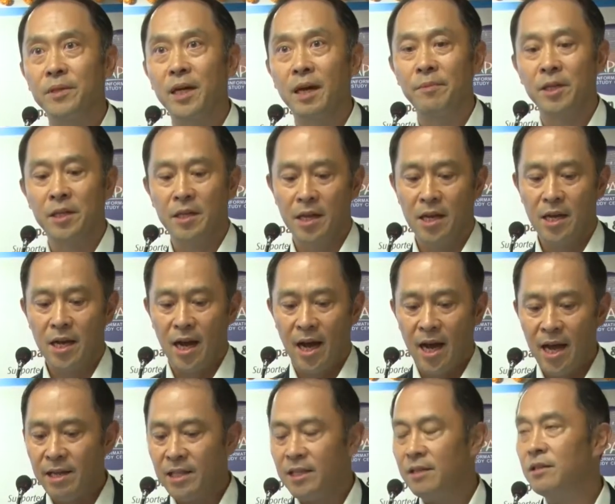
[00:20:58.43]
I mean,
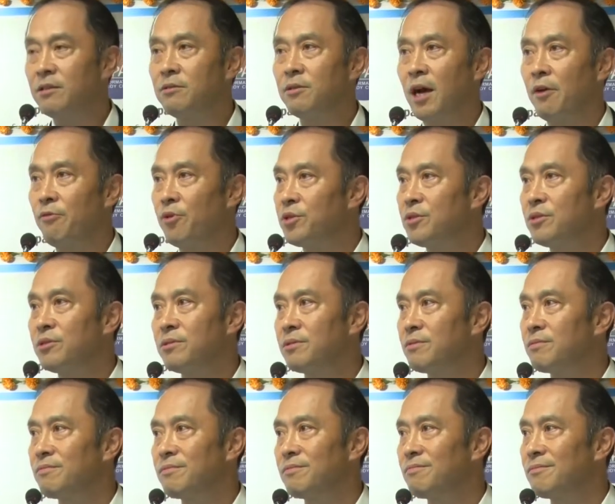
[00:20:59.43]
I didn't, I
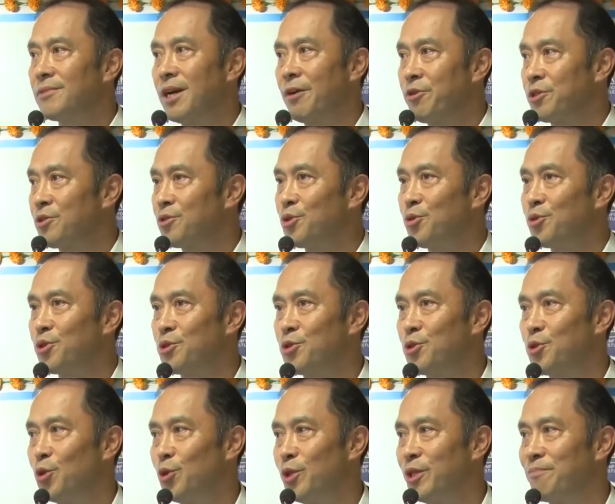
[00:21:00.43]
wasn't, I was still a
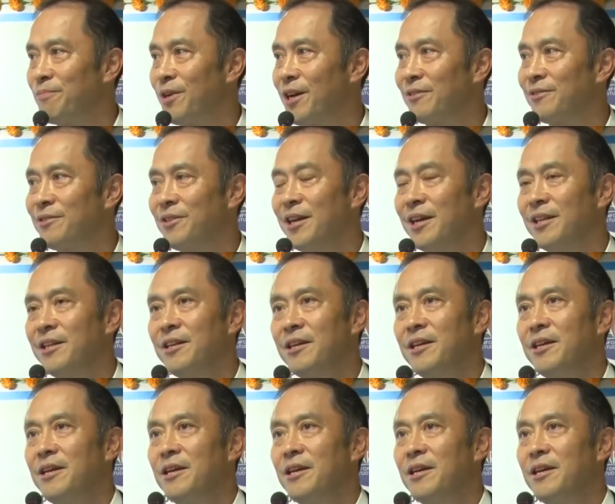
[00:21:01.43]
student back then,